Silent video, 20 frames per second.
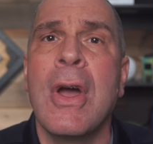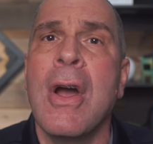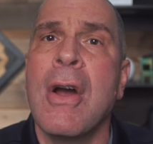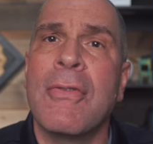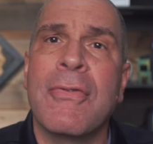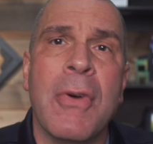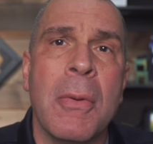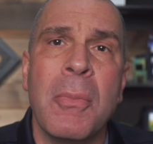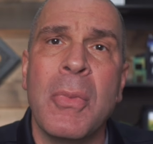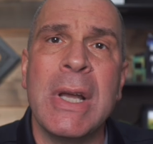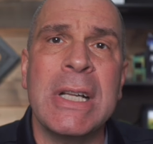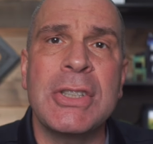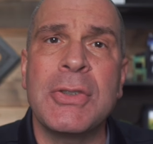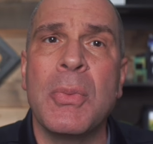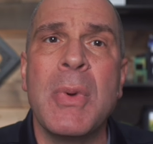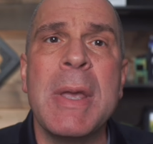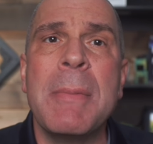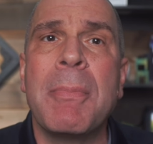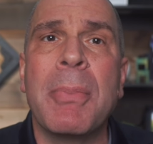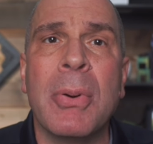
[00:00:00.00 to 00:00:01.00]
from which
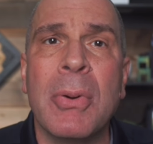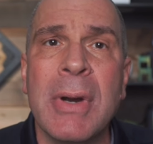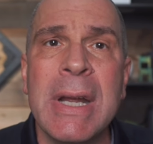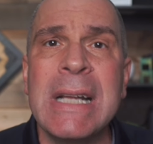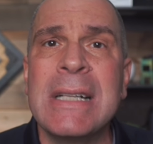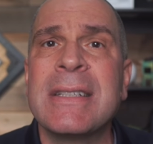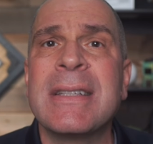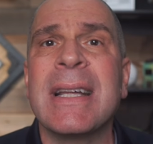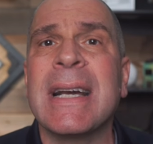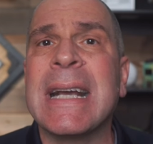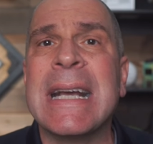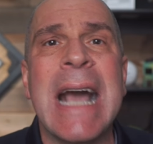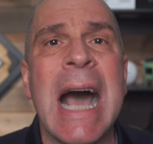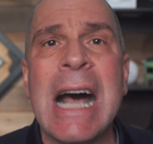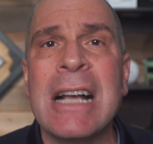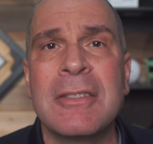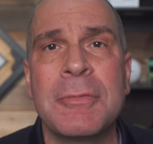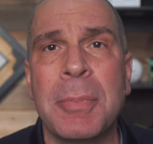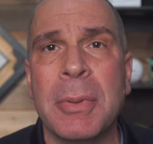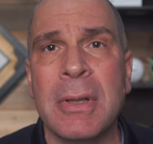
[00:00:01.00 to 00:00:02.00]
we preach the
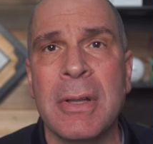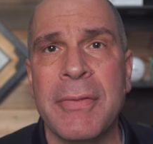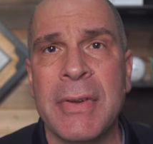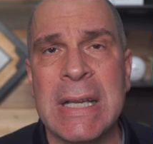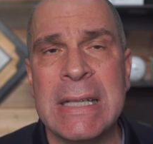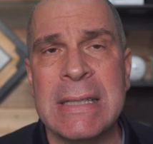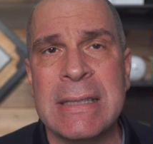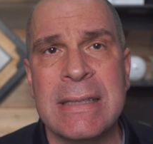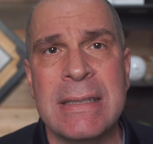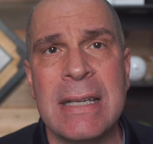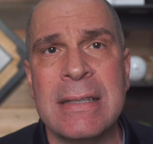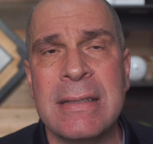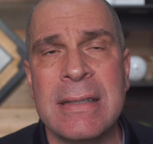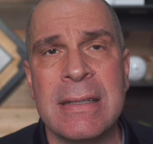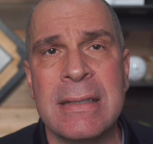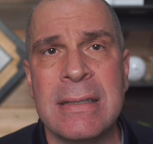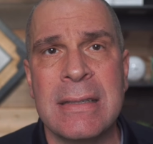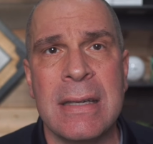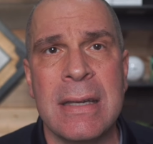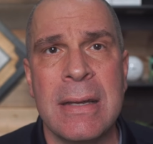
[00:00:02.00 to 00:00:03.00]
gospel of
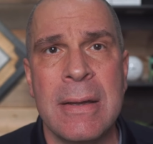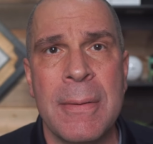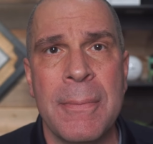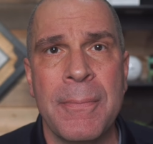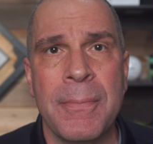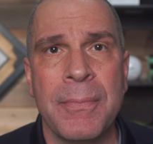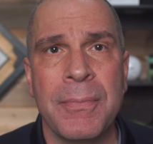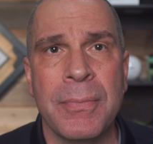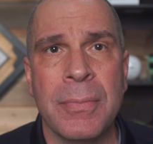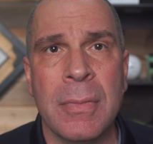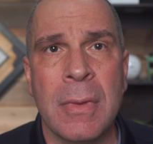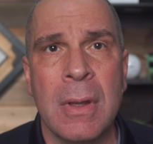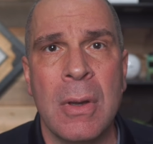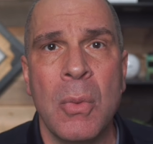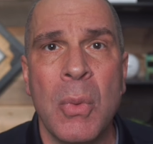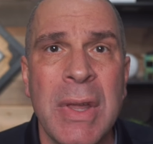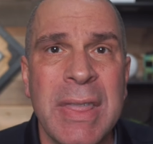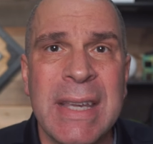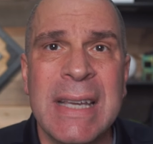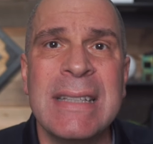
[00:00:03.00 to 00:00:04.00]
consistency.
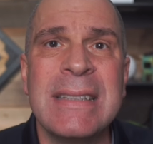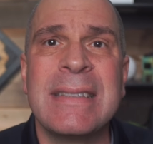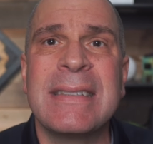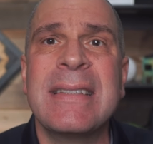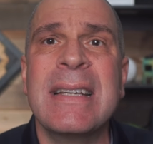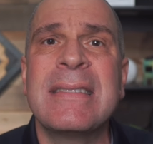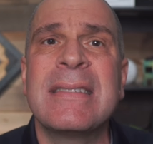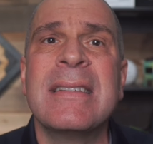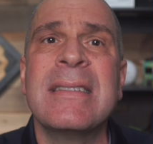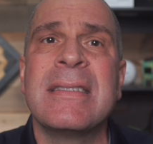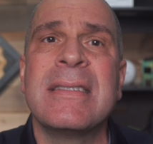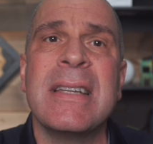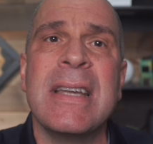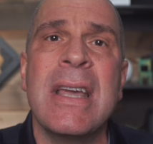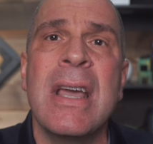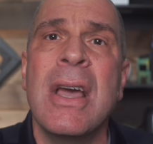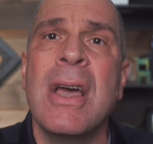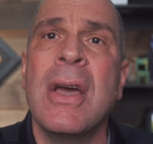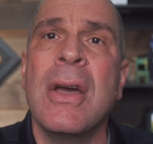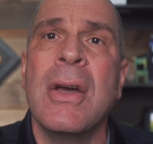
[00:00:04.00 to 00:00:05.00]
With consistency,
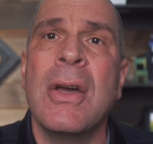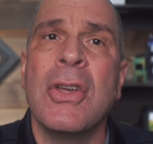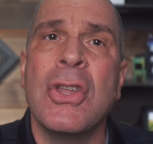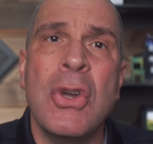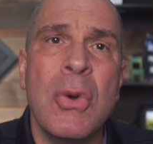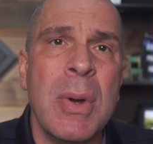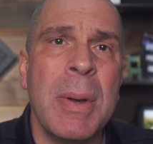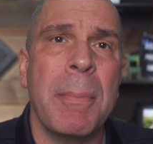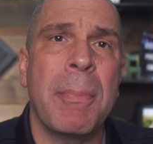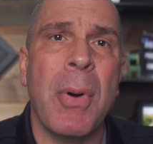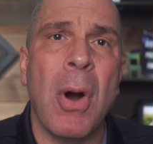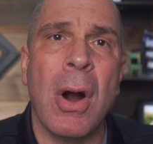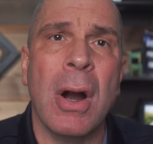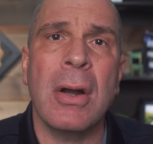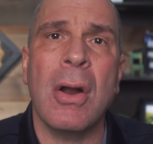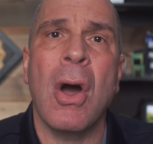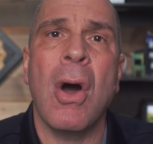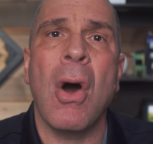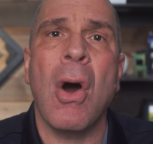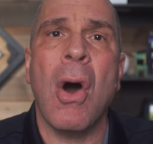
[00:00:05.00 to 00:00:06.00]
you
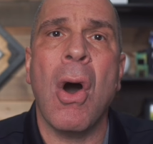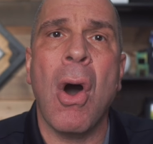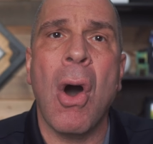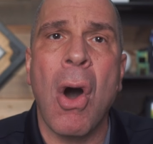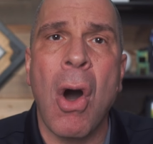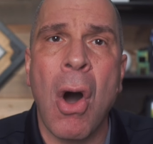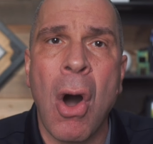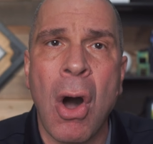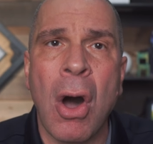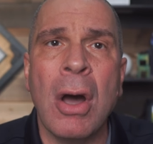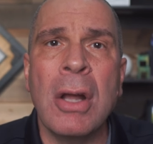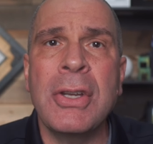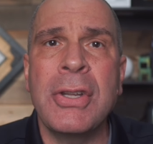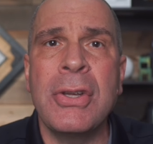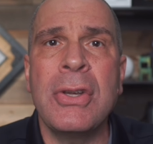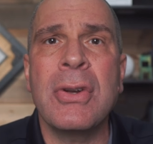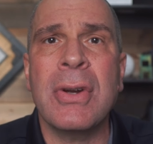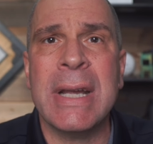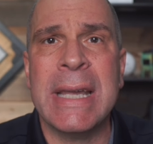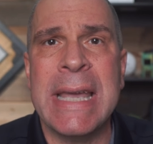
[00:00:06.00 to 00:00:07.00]
impart onto
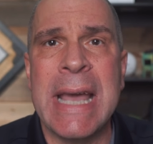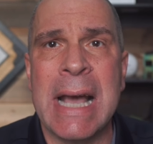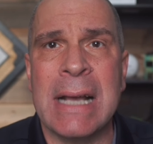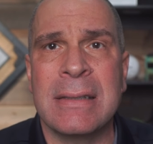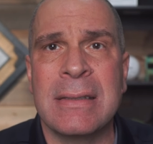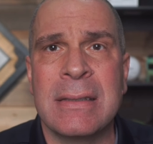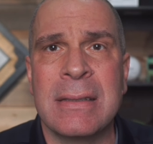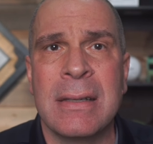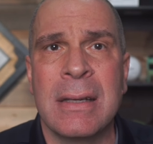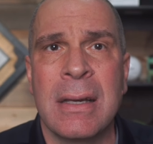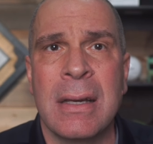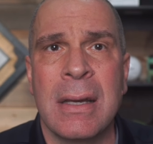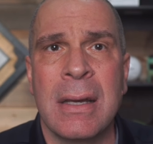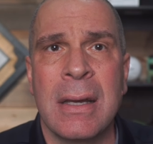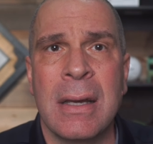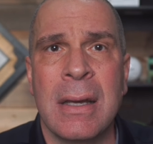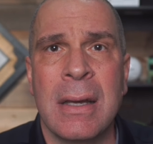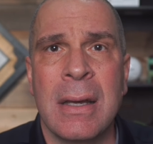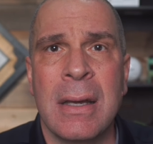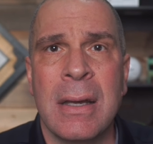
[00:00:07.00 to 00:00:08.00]
your guests
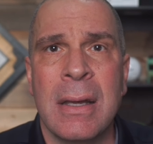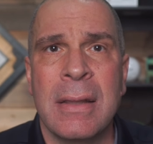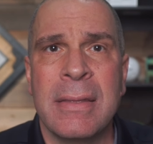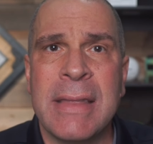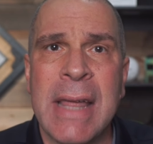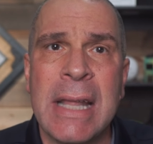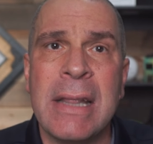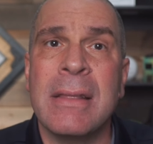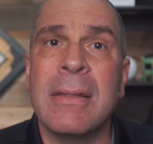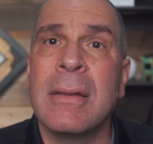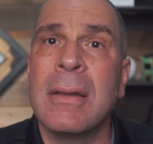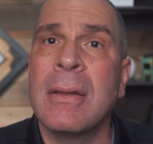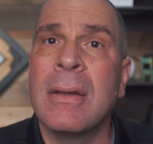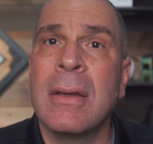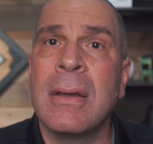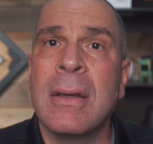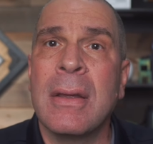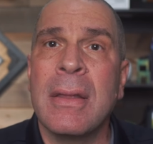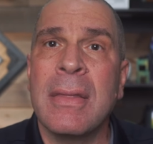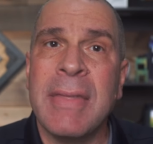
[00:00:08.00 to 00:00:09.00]
that
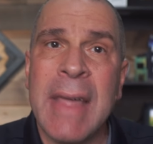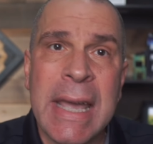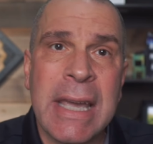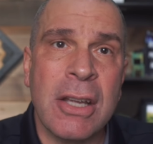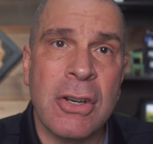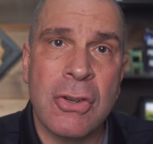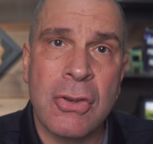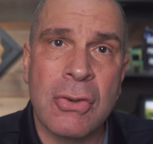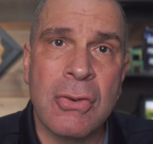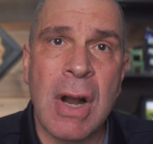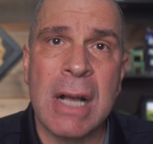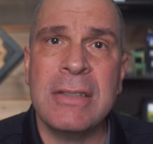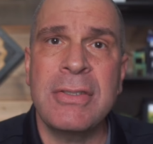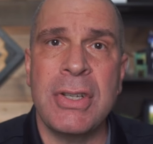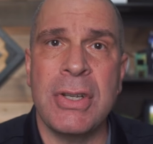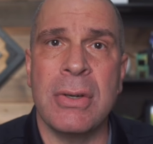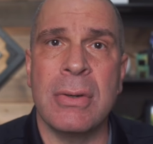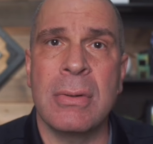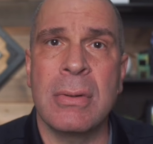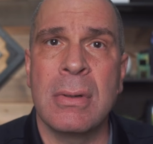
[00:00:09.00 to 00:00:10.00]
they can
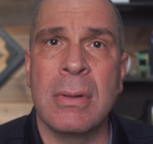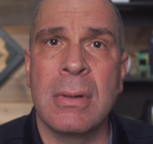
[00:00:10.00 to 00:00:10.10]
trust you.